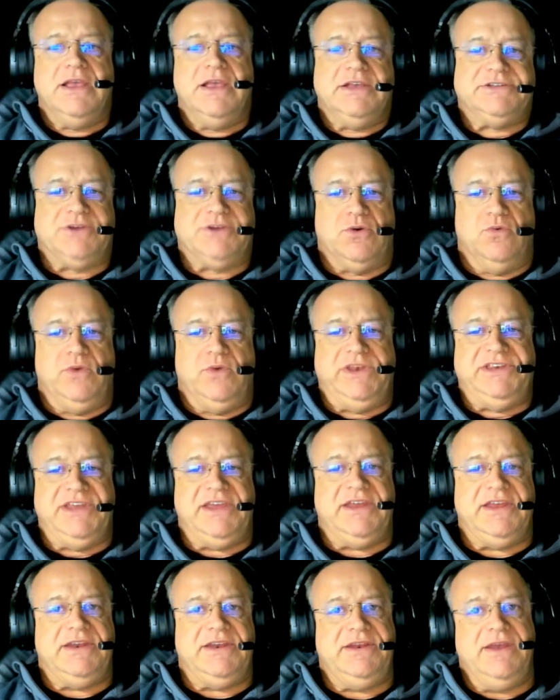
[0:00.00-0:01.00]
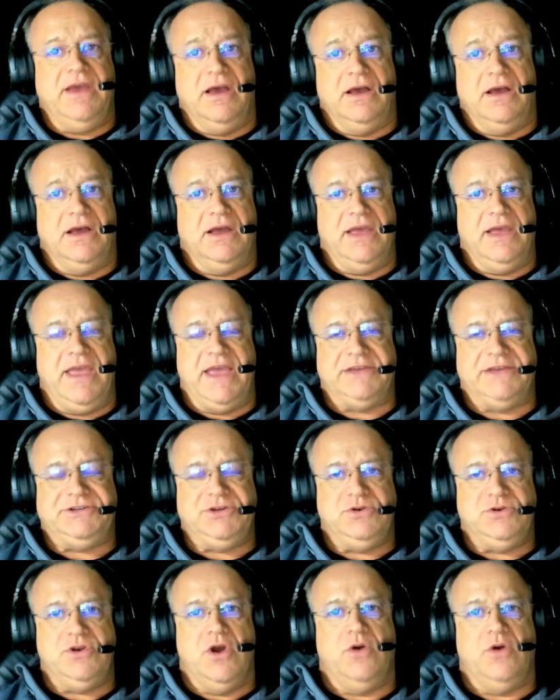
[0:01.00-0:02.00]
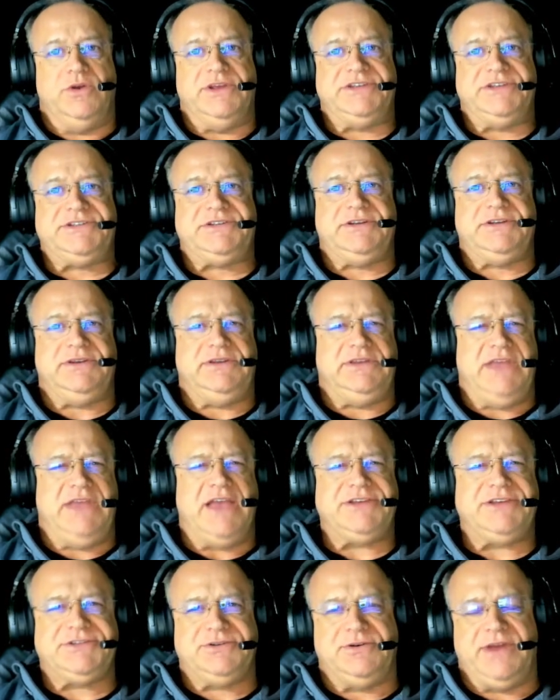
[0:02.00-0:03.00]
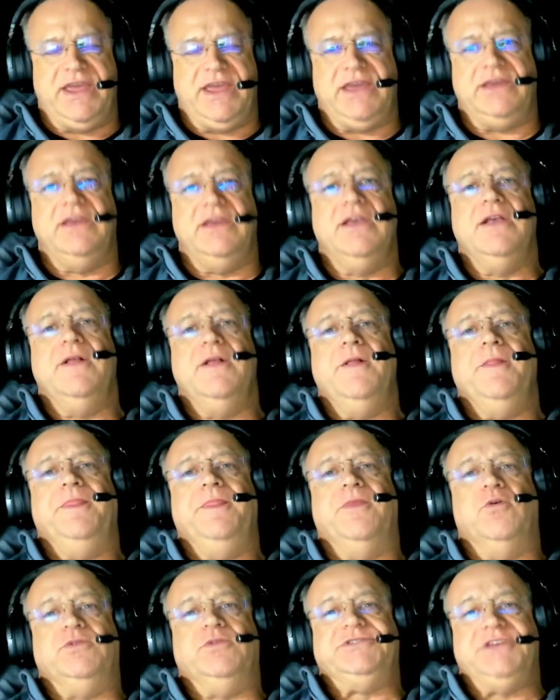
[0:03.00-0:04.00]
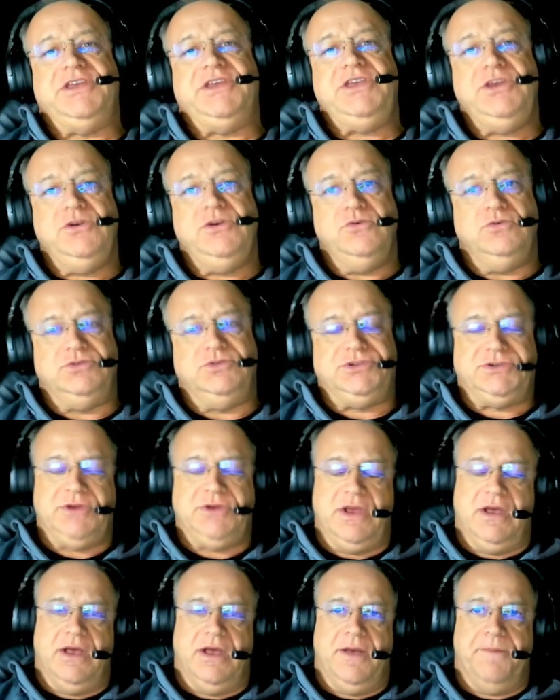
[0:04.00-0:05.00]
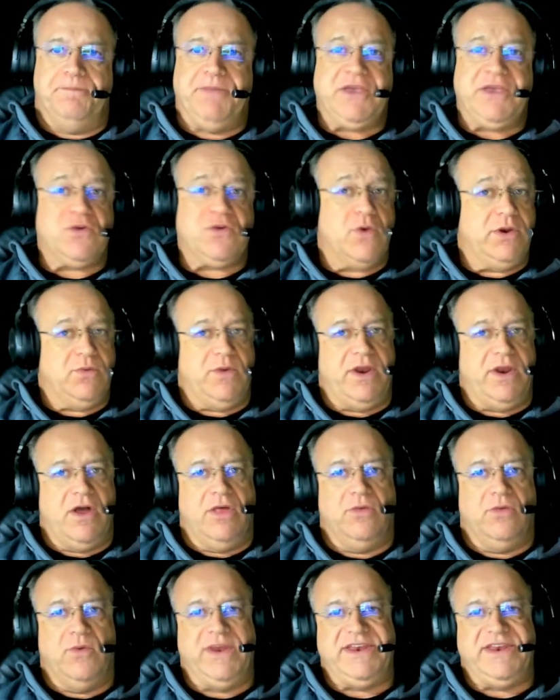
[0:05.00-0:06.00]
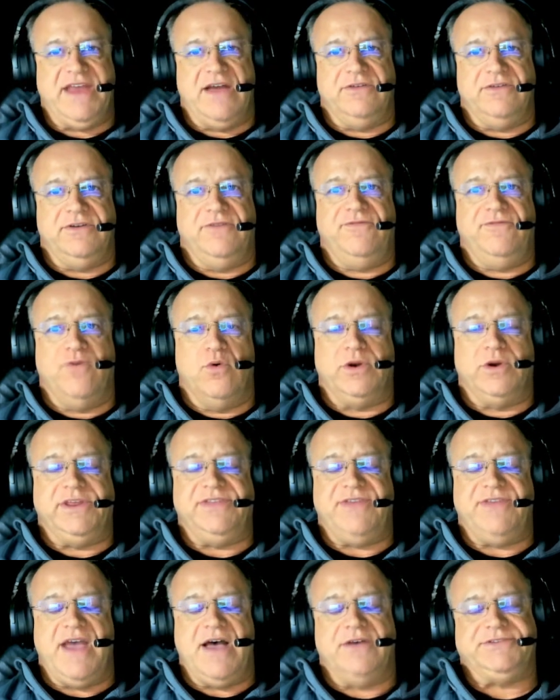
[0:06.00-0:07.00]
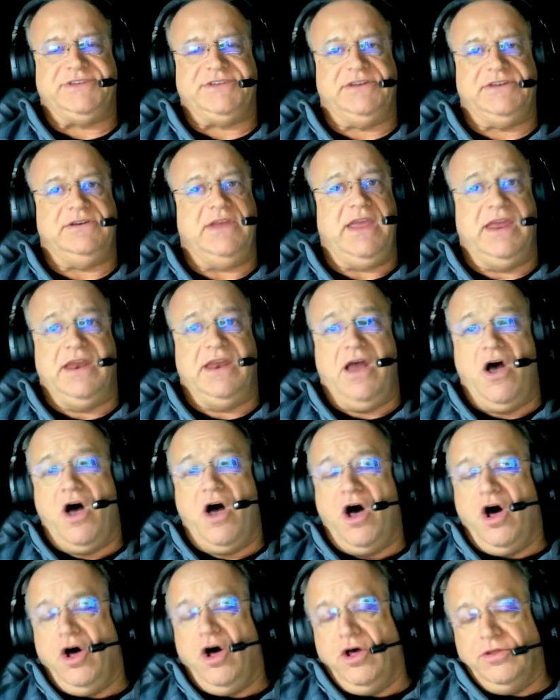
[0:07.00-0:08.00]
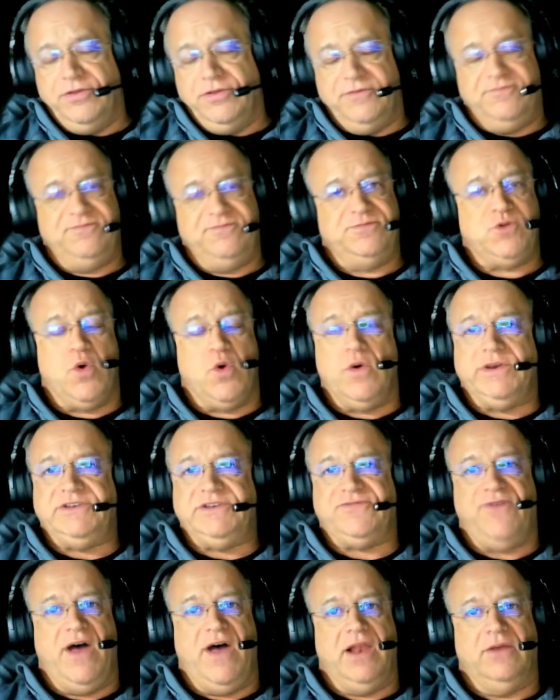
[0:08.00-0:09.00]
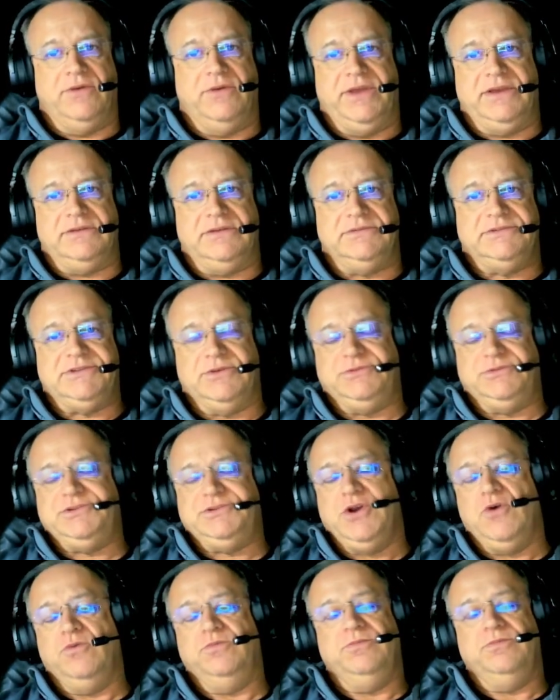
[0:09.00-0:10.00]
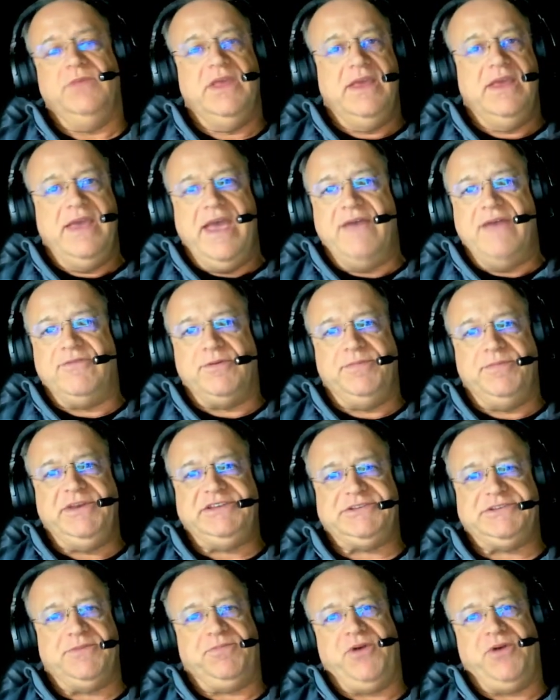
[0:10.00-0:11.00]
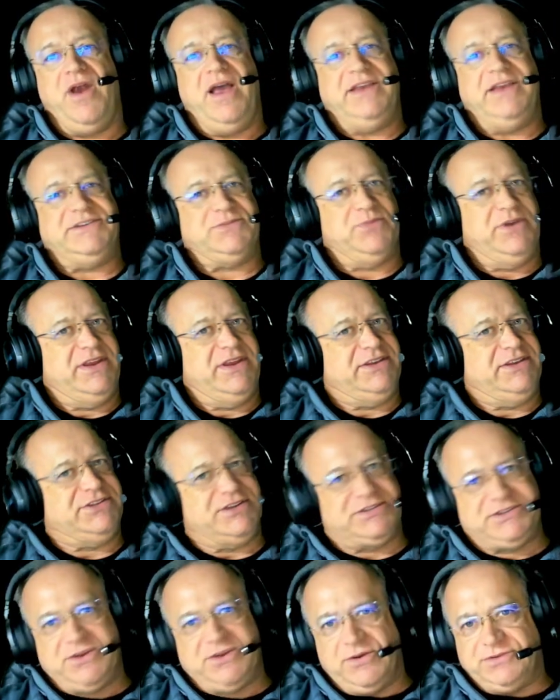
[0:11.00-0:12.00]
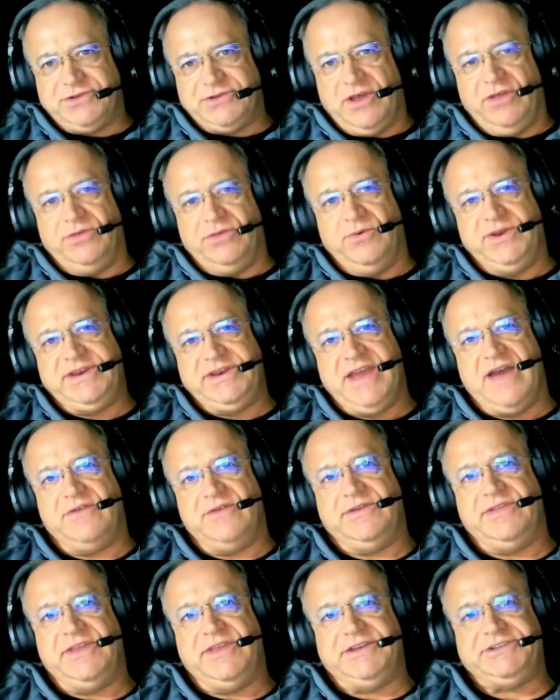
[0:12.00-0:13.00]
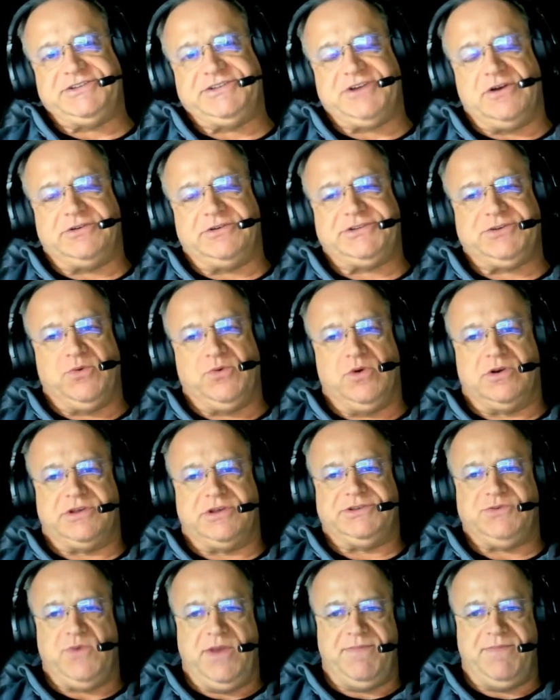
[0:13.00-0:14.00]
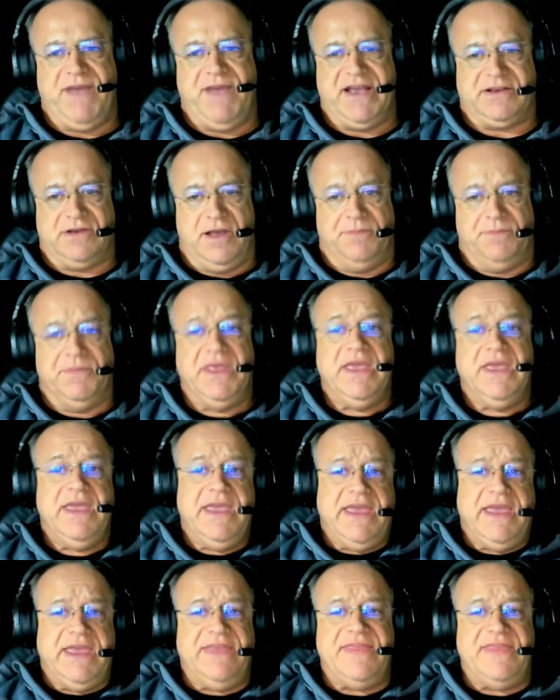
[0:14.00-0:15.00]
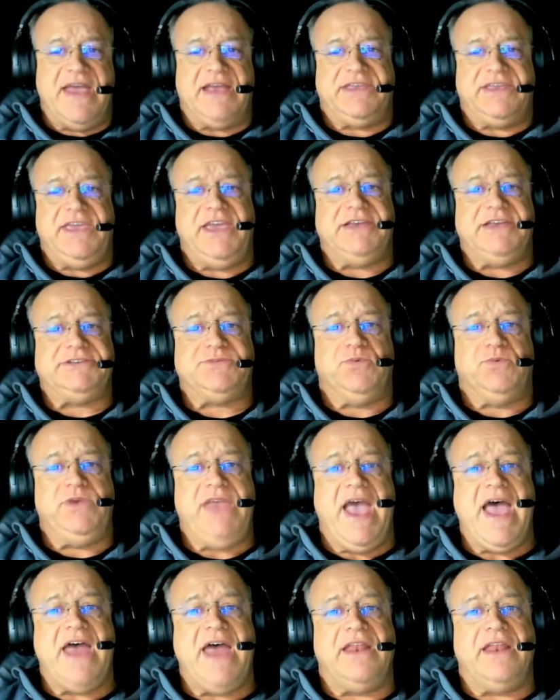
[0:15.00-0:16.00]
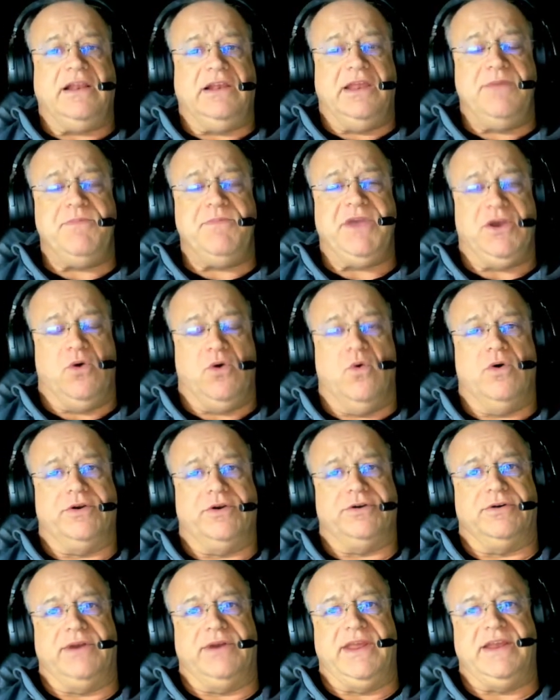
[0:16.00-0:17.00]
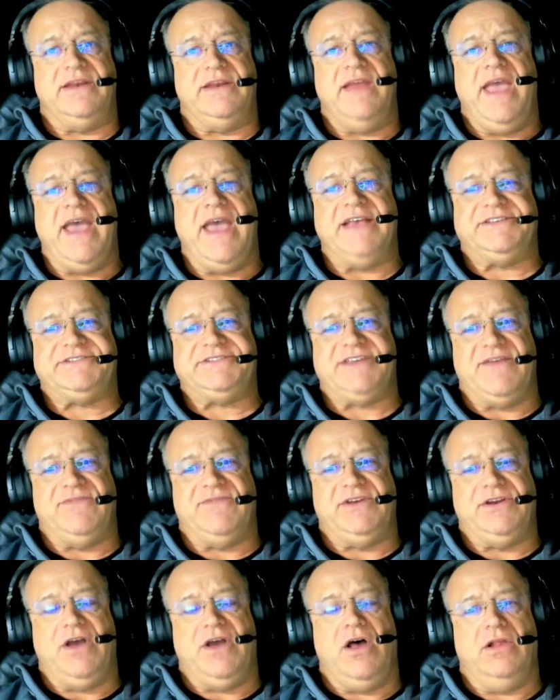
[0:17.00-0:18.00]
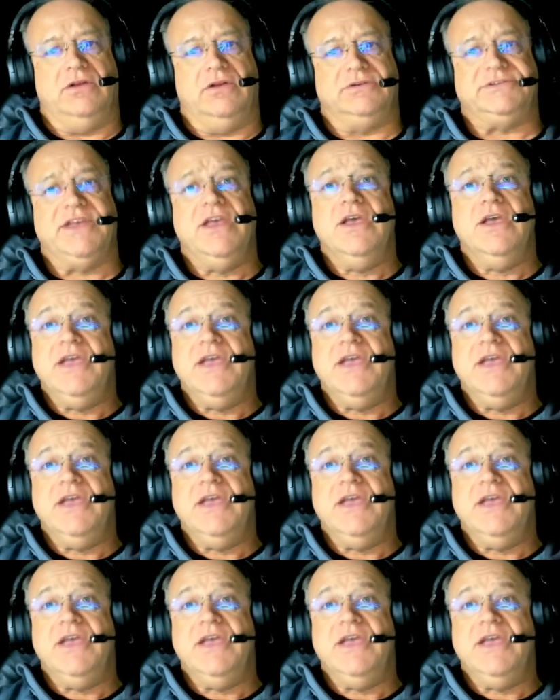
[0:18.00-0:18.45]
So we did, as you noticed yesterday, there was a huge Bitcoin went all the way down to 40,000, and all the points followed it. So don't ever be surprised when it just goes all the way down and then starts to work its way back up. In that case, we had a limit order in at $7.